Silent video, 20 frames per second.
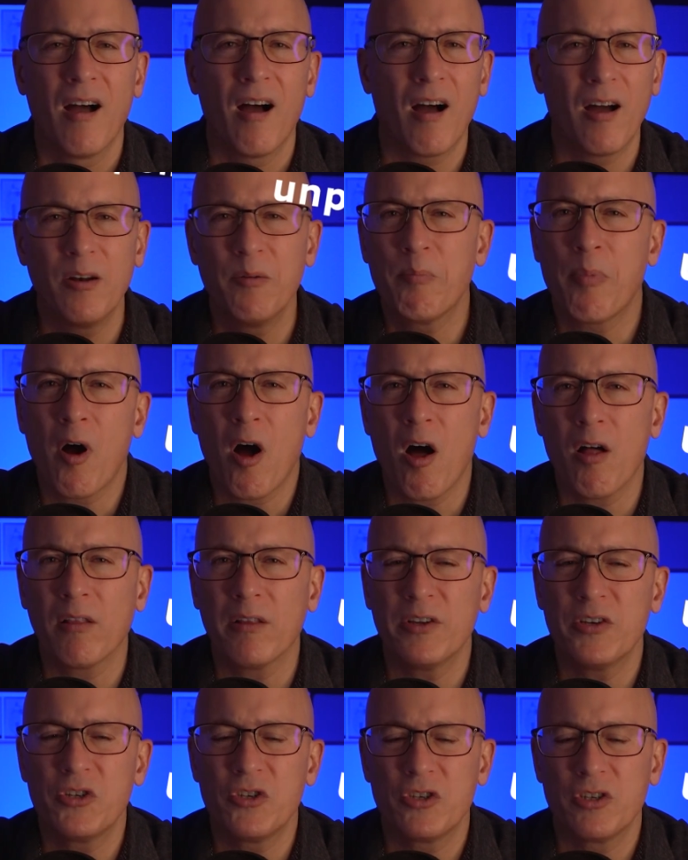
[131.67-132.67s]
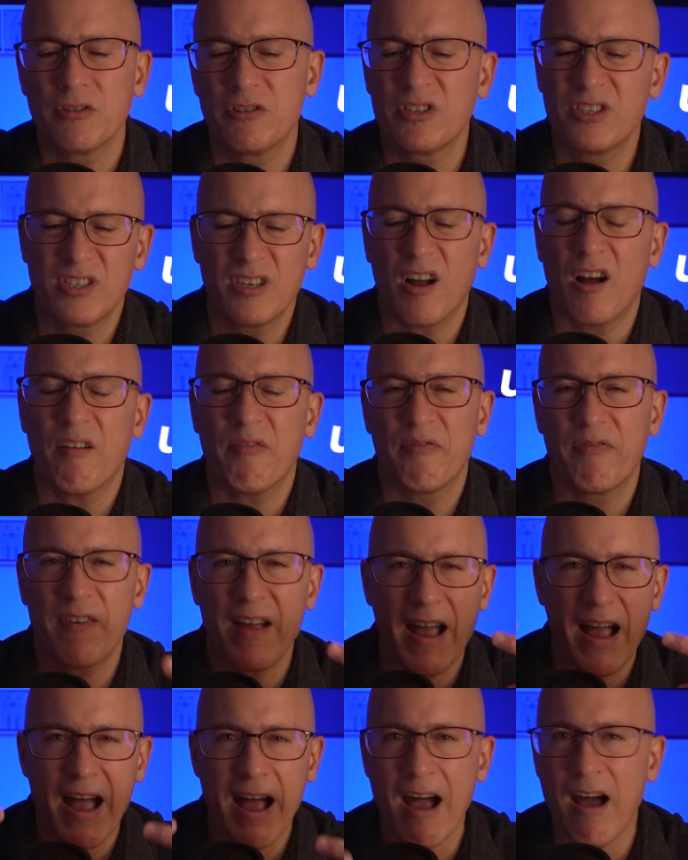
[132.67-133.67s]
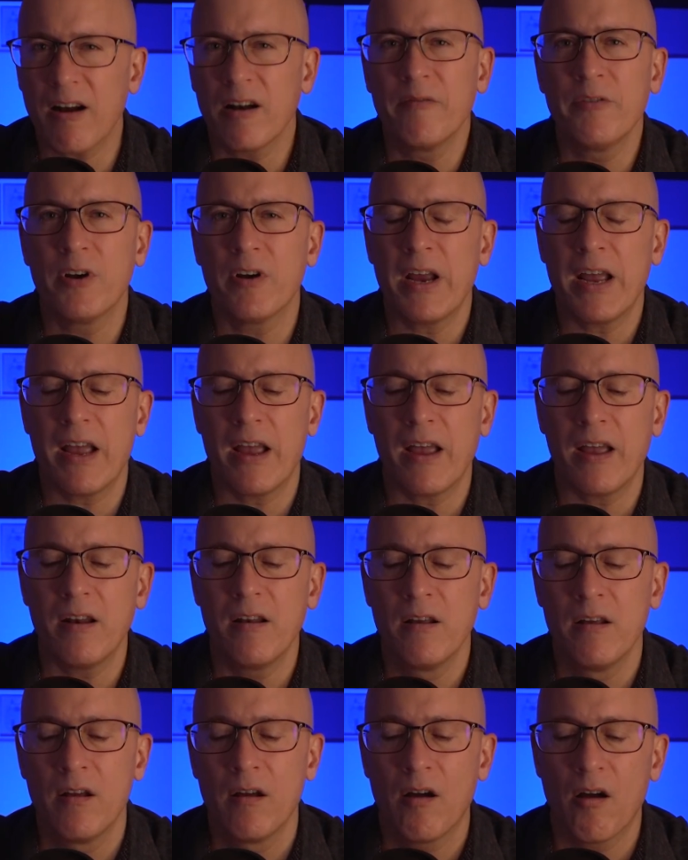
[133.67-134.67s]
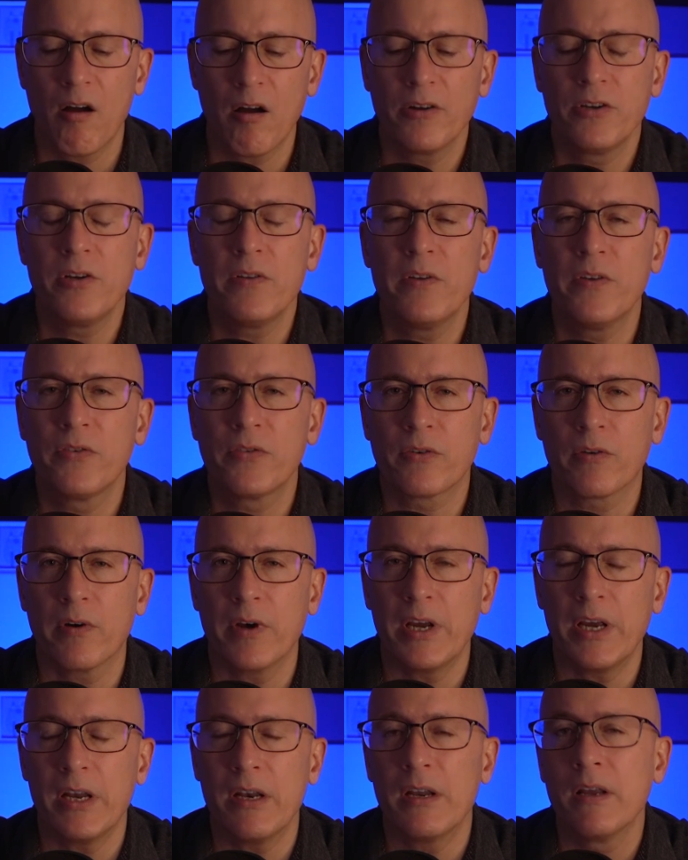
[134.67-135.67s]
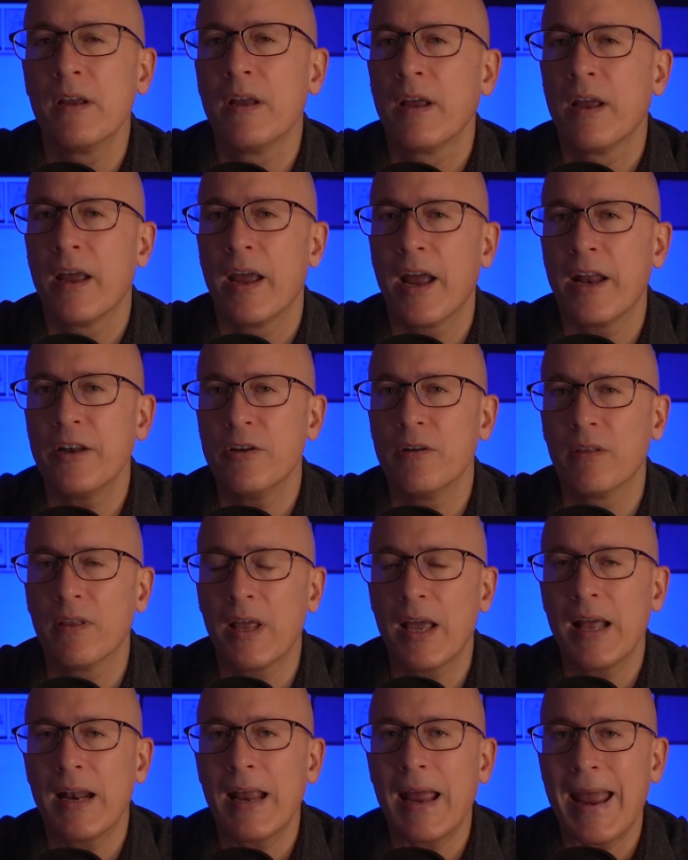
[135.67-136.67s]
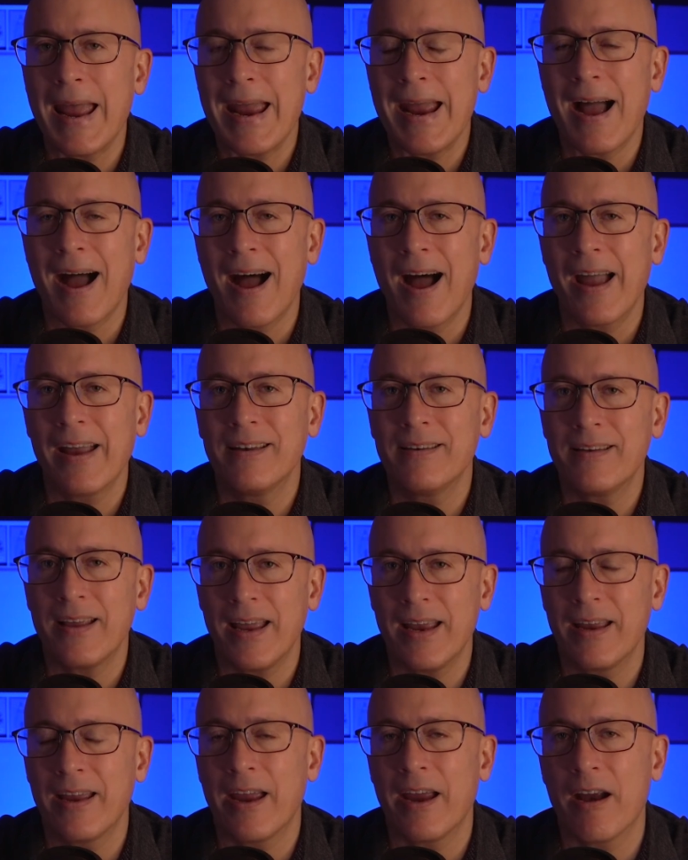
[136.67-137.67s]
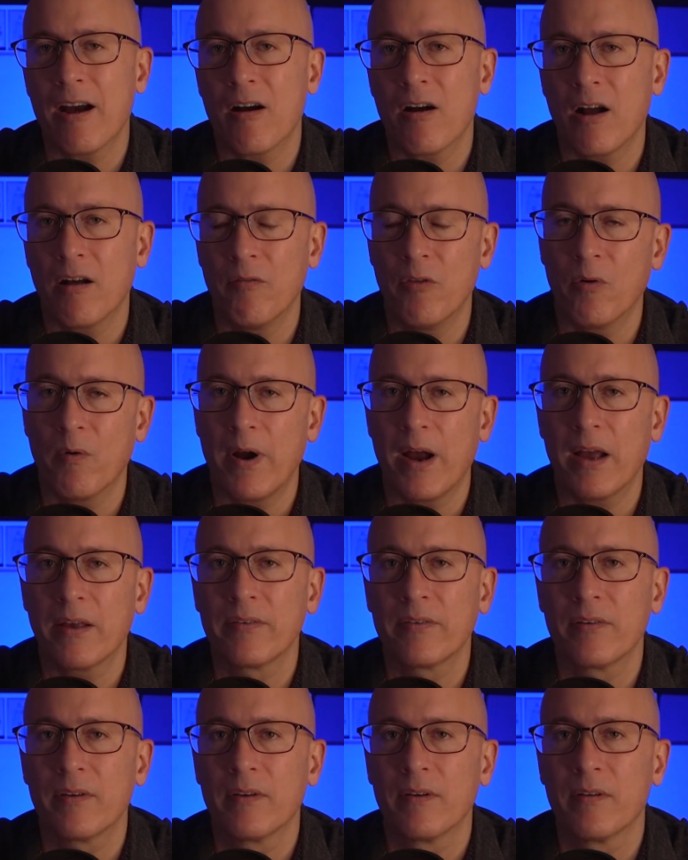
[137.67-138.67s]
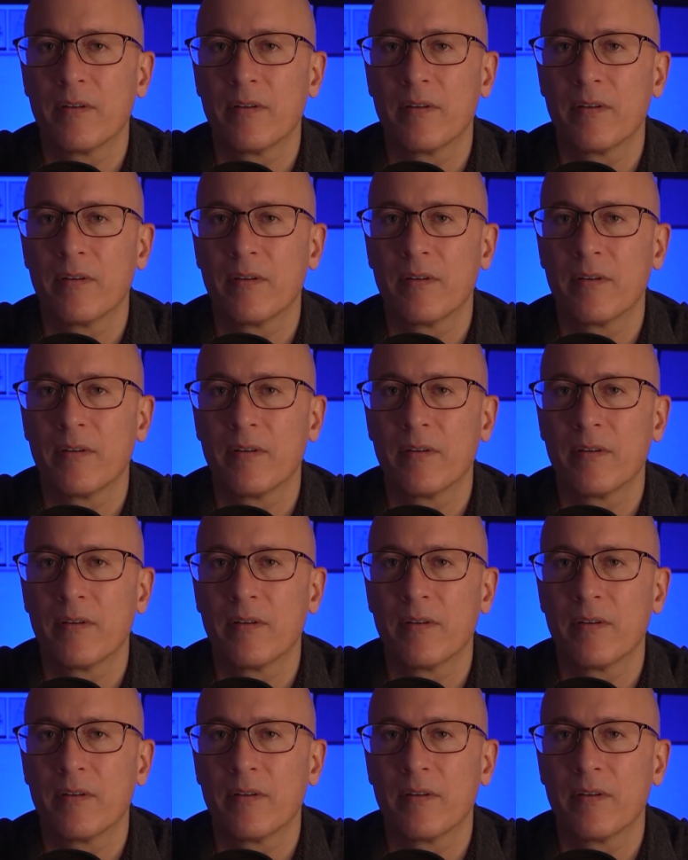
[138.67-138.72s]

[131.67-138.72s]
unpolished stuff out of your head onto the screen and you let AI take care of the rest.